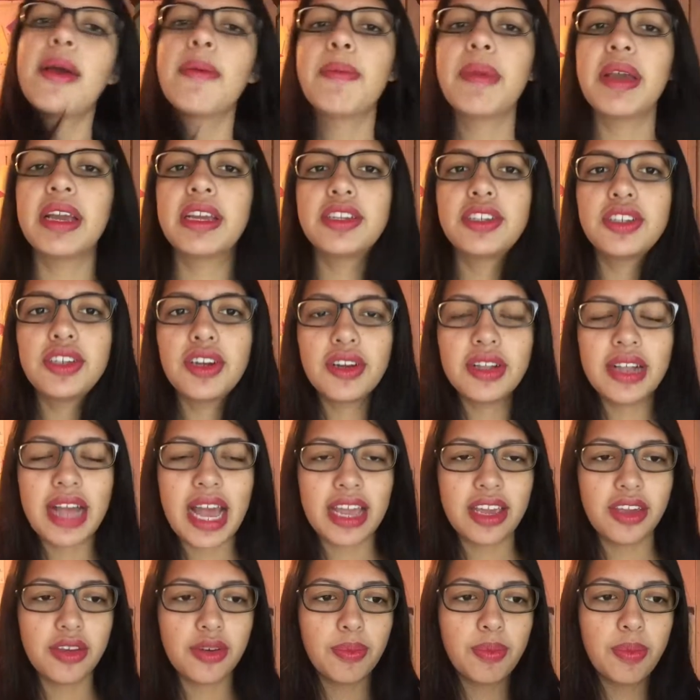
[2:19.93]
make sure
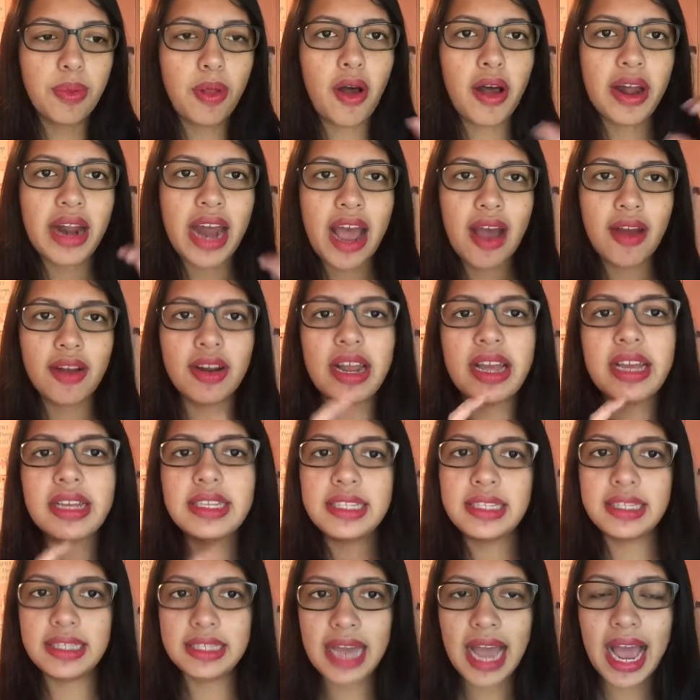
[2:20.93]
that you plot out
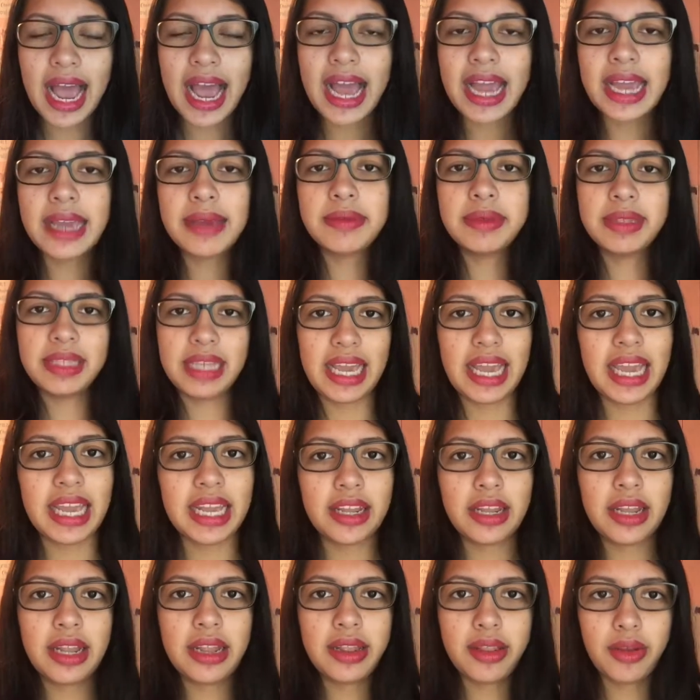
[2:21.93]
times
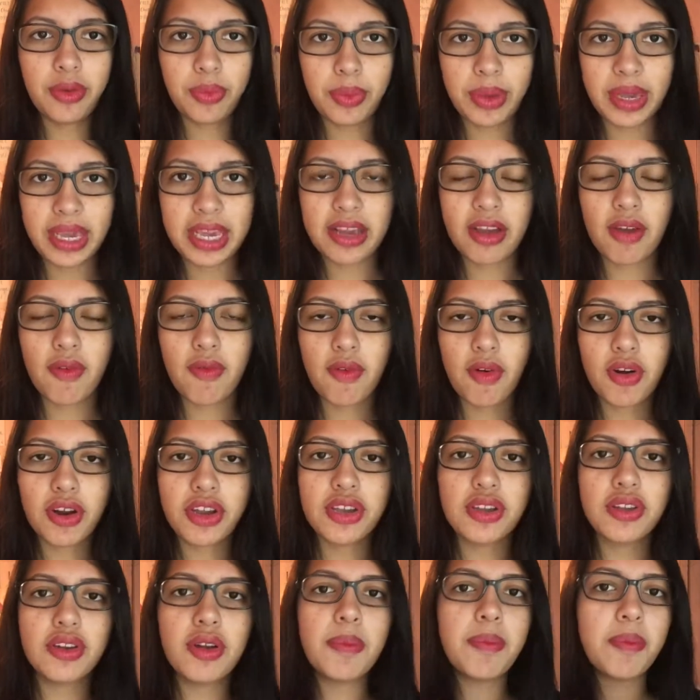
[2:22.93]
in the week for
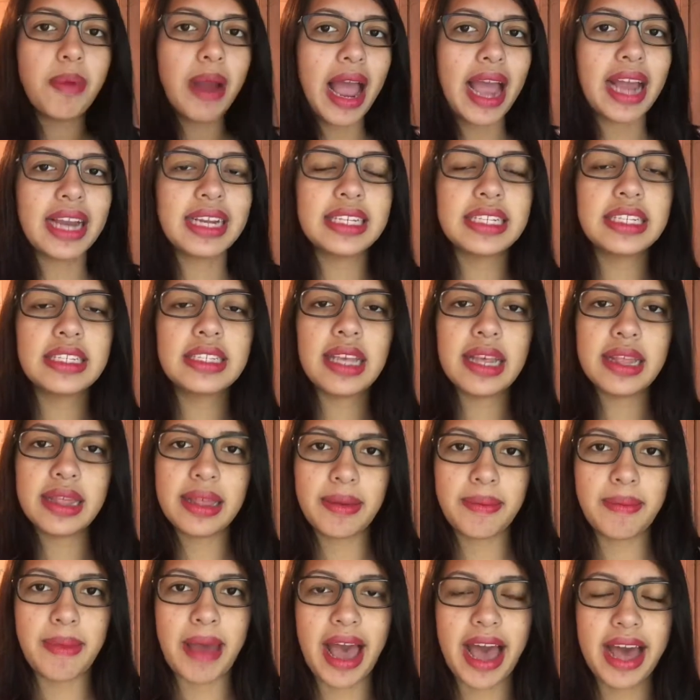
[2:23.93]
you to practice
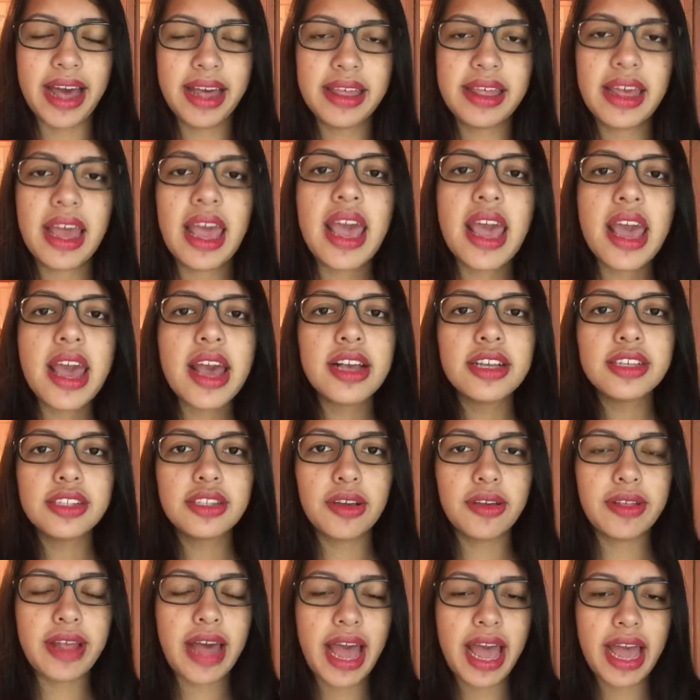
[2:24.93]
the math,
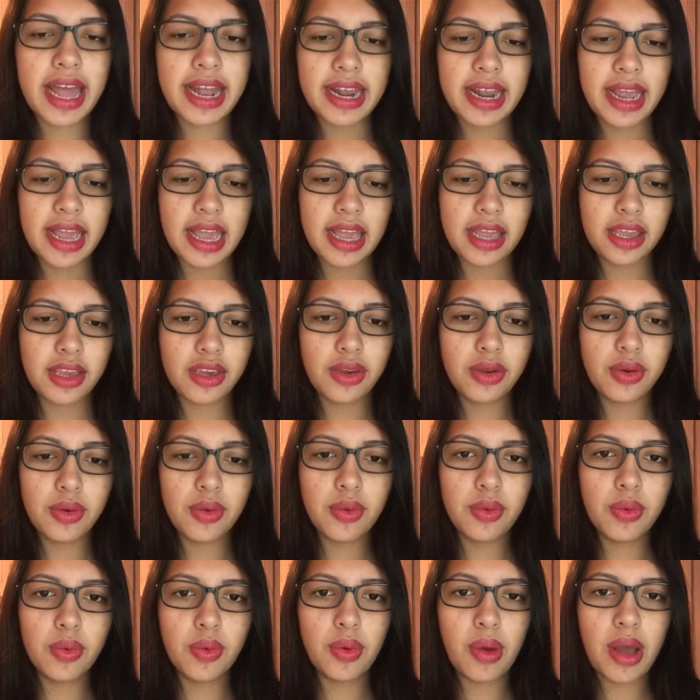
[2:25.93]
so that
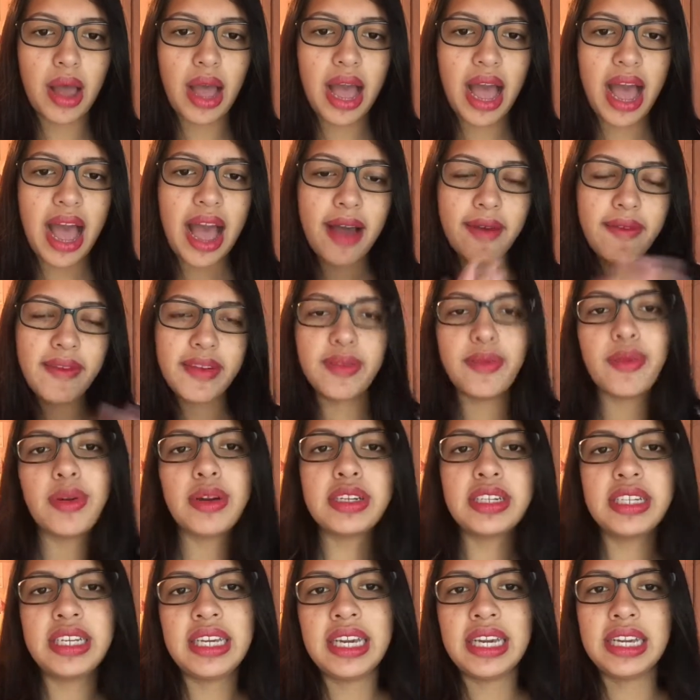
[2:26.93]
you have a
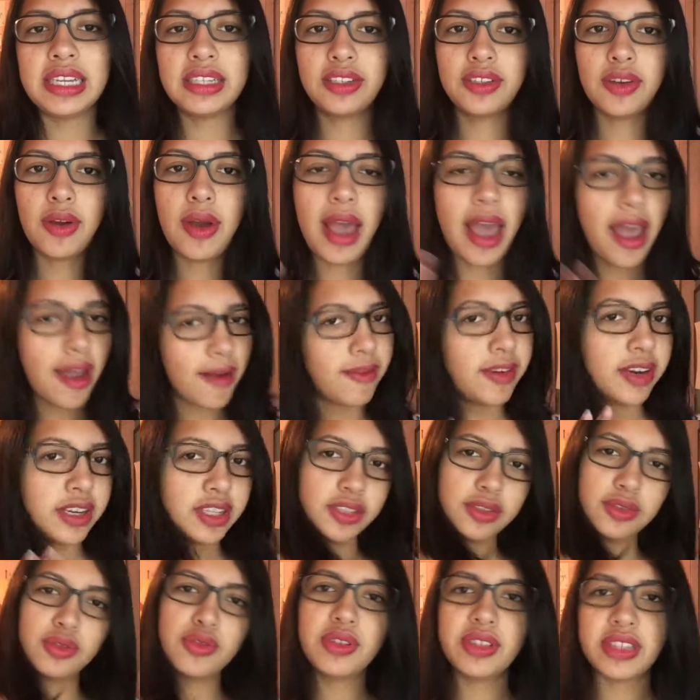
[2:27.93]
routine. So every
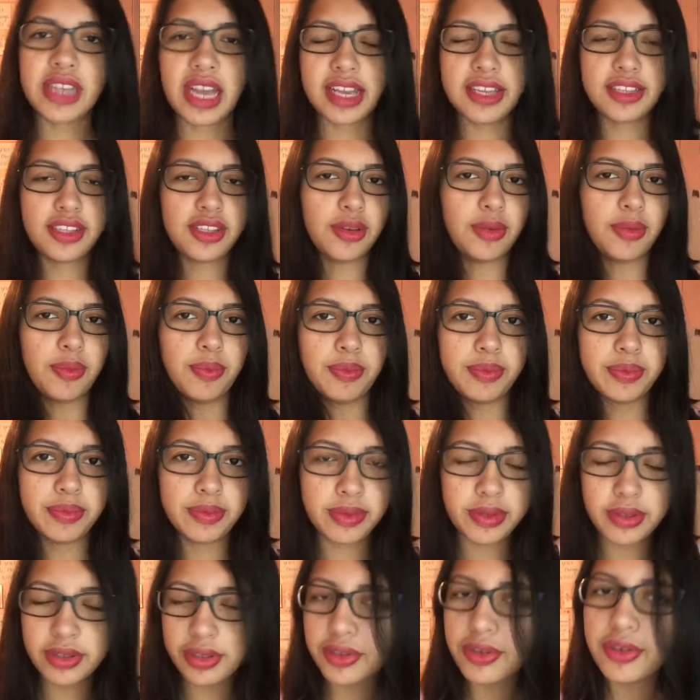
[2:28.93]
Tuesdays you
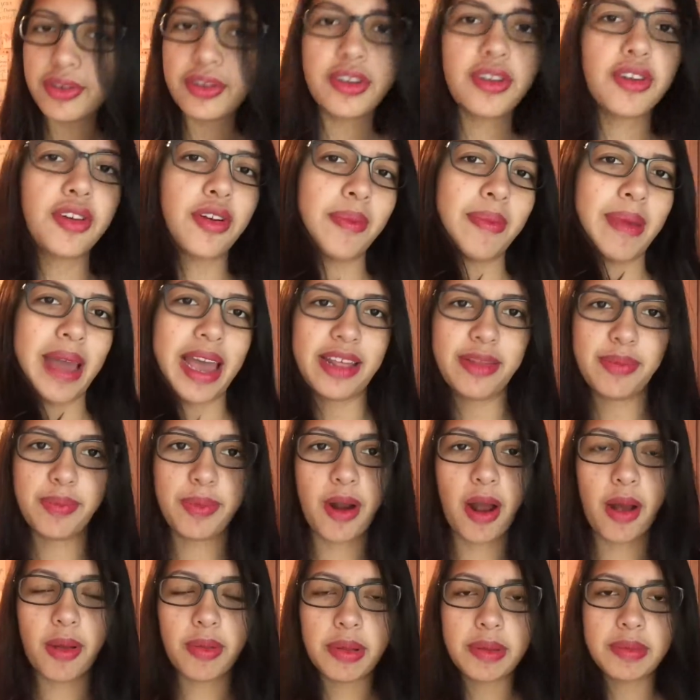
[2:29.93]
do your math
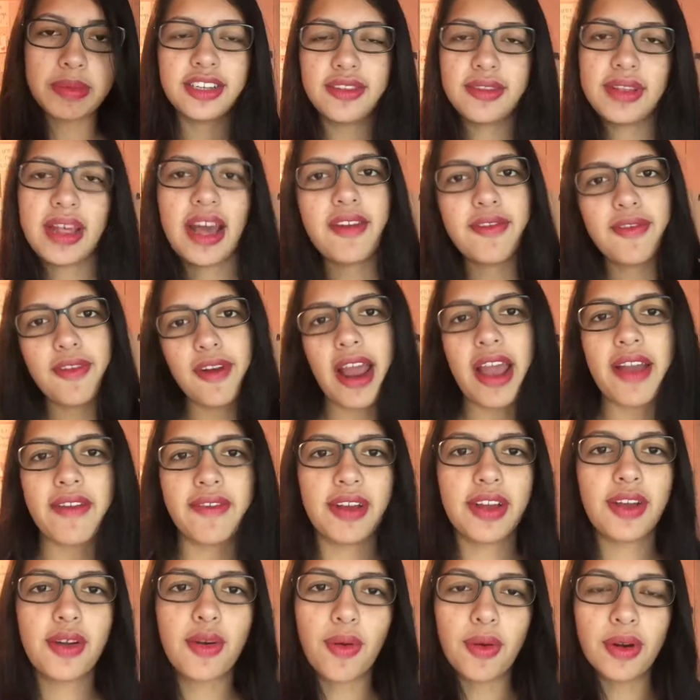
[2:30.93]
problem. Do that for
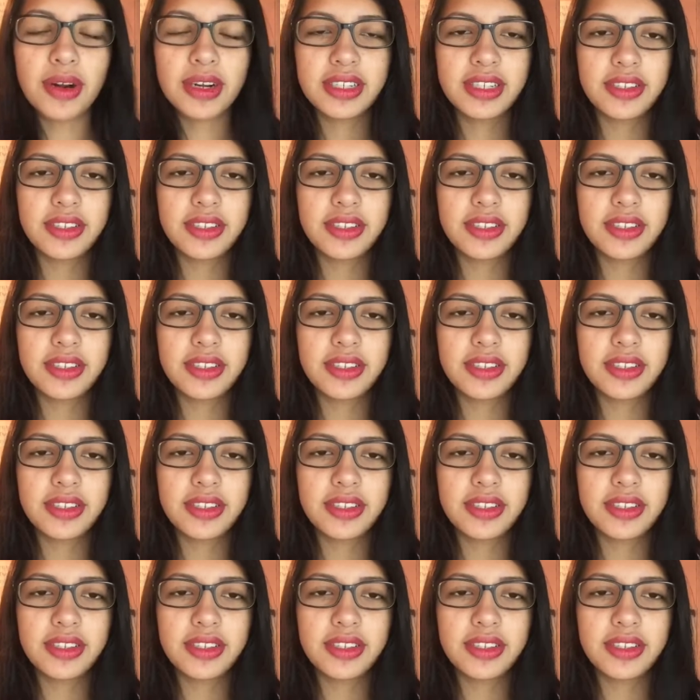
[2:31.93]
every course.